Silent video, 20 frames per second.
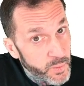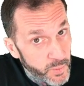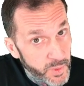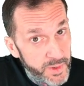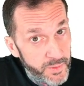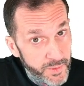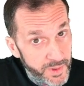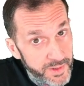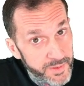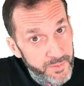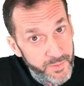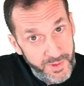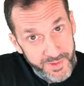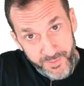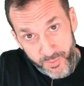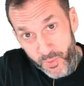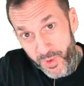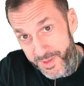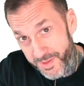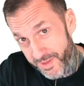what what
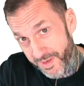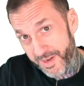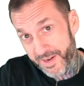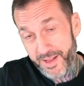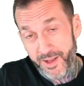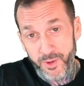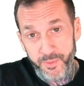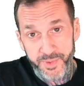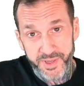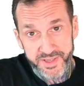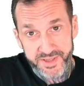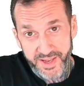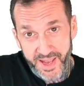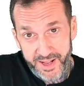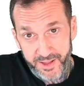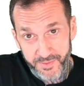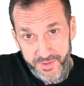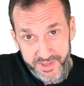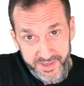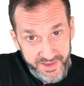what what did it help
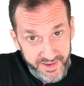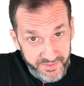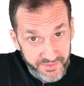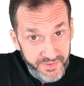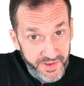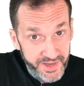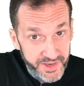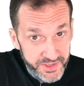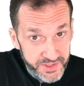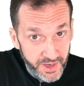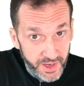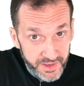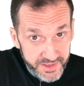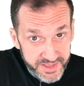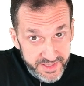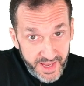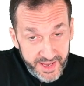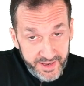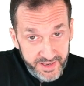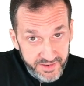exactly did it finish a
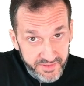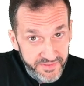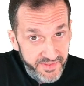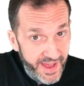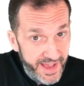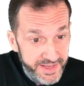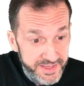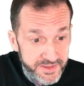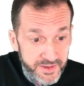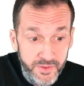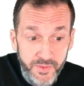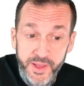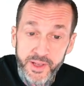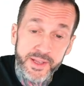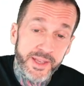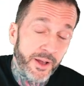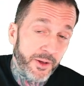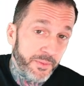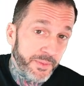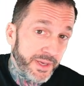second faster
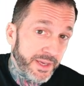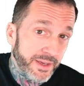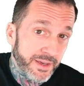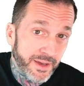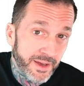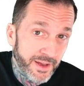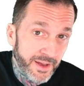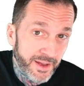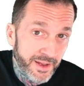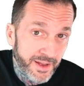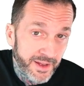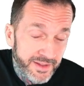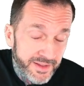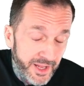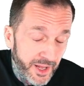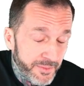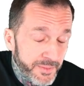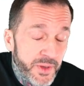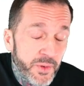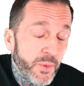like tell me
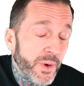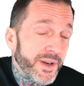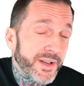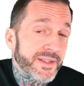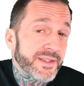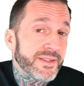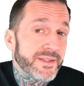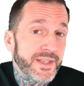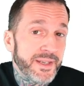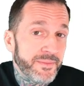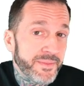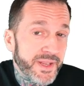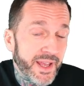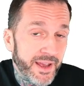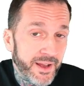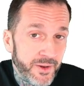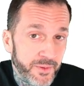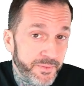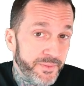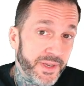tell me what it seemed to
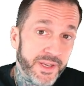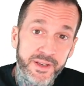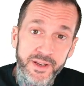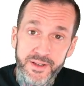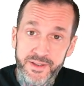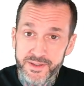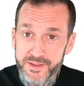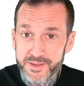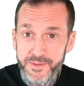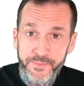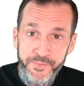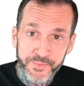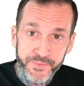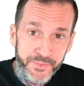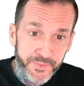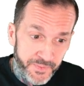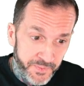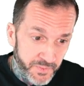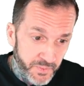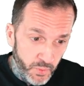help because
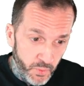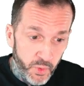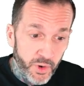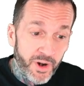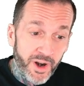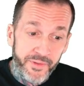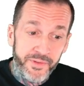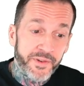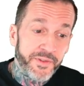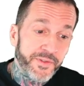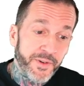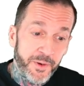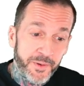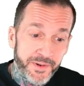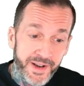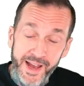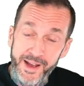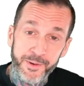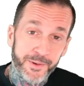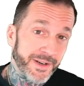we're on the
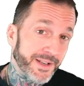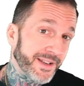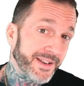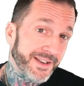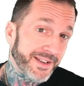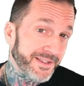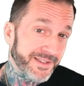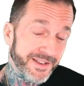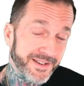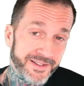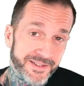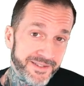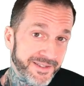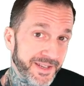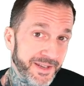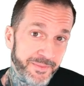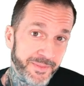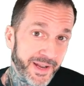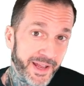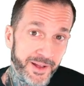phone now and it, and it didn't
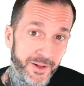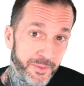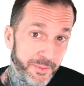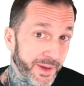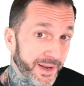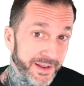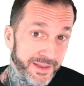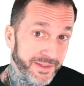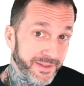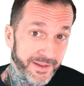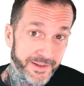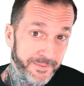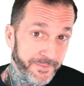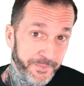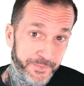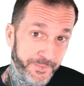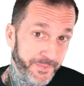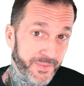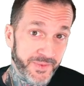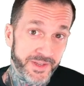seem to help
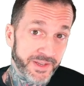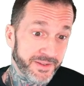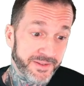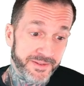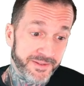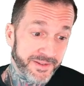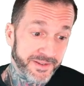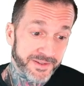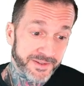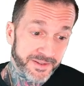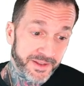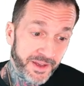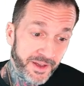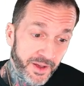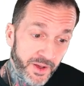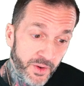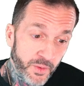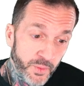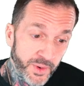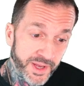anything just
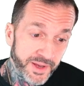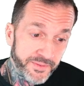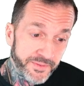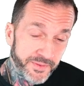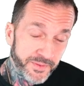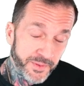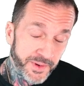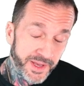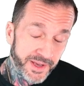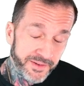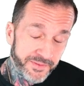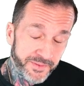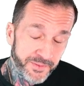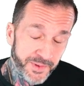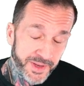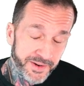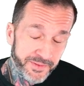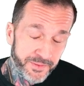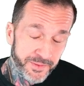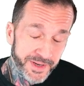we have we have
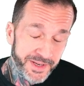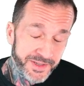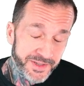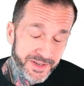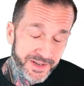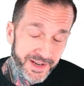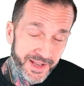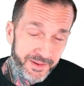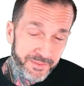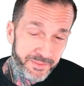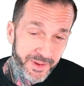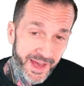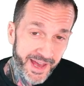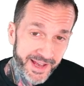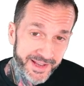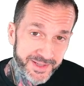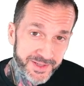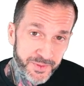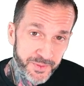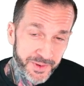we have reached an
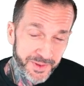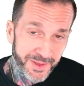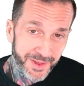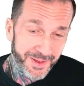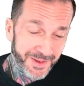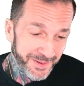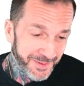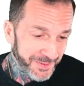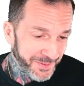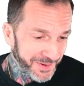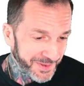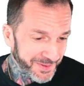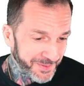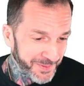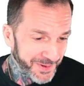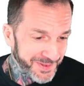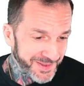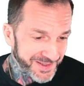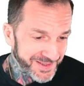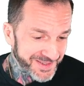impasse with with,
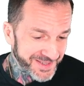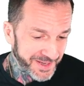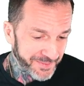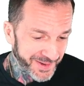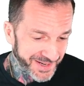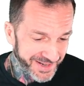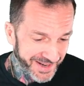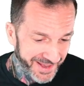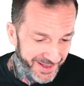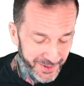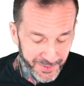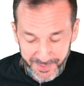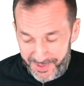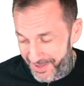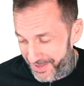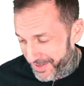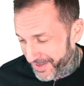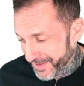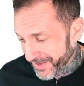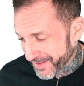with it seeming to help.
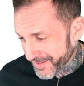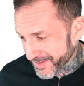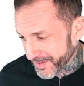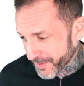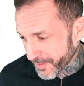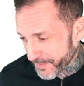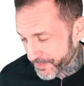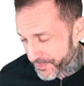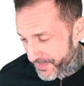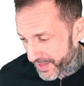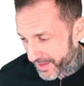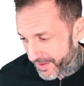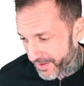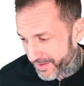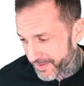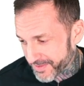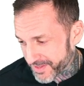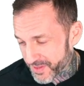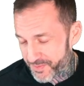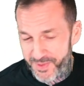So
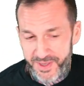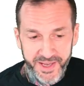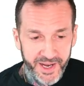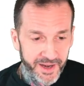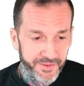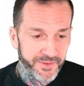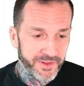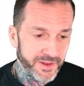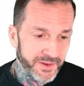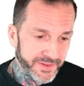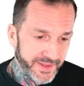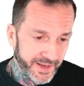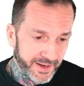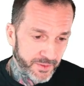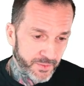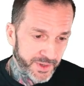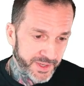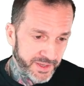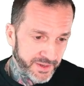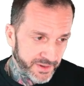uh, just be careful out
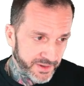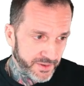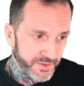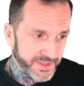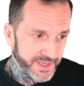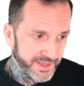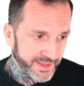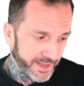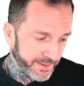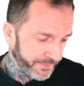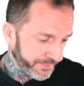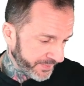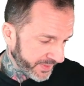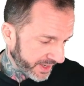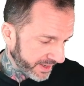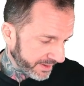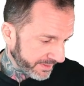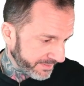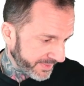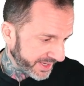there when you're using them.
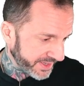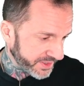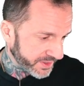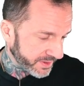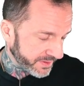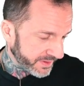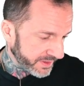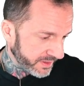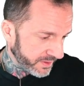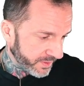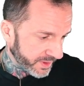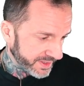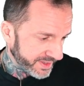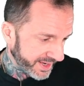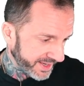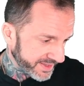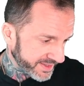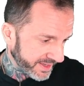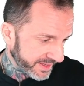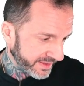Uh, make sure that you are
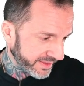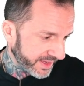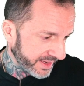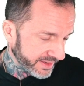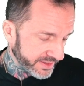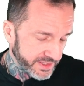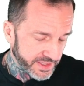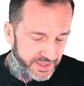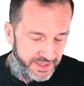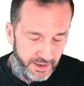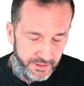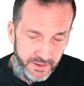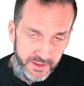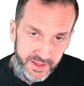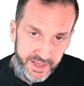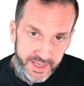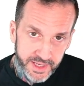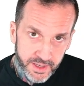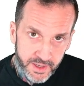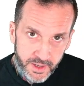testing things
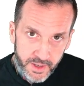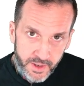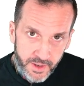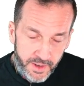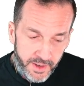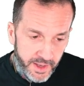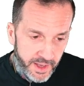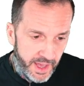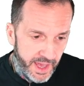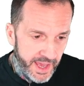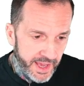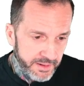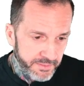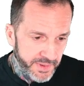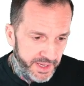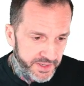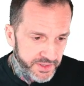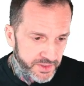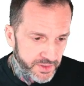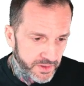thoroughly, and
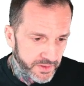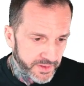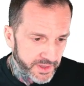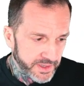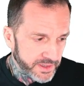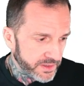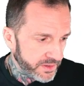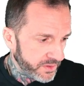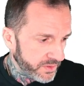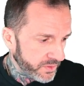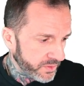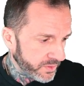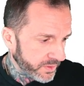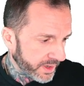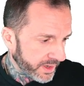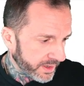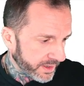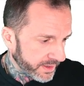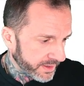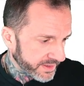make sure that you
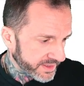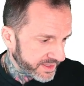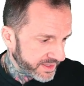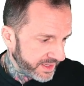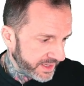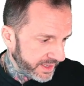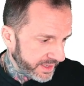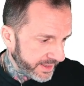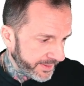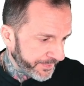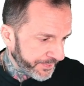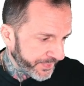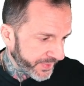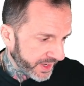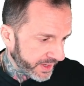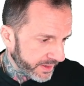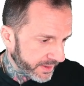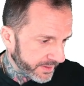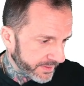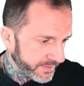uh, see
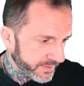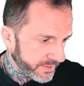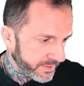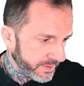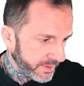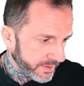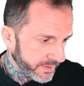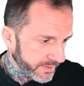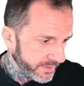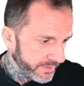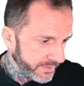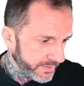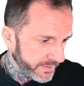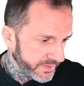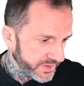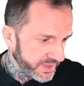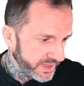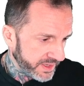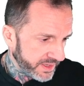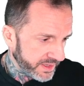uh, uh
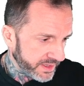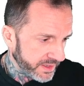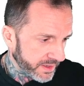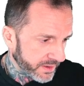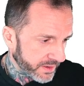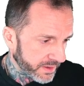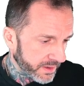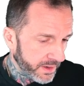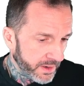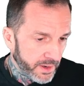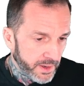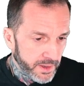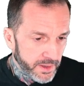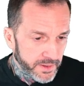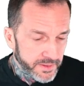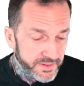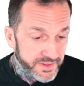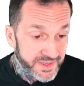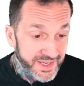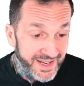see your
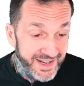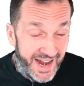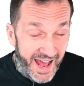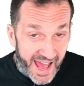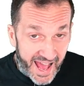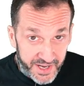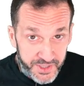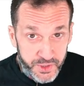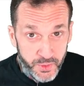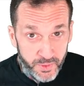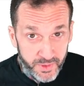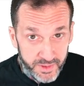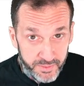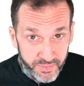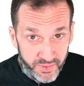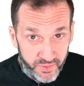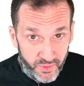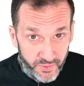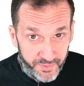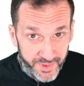see an actual
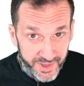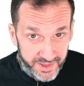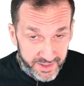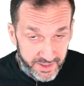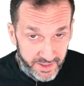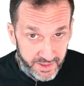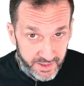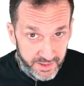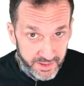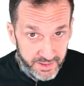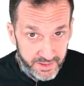improvement.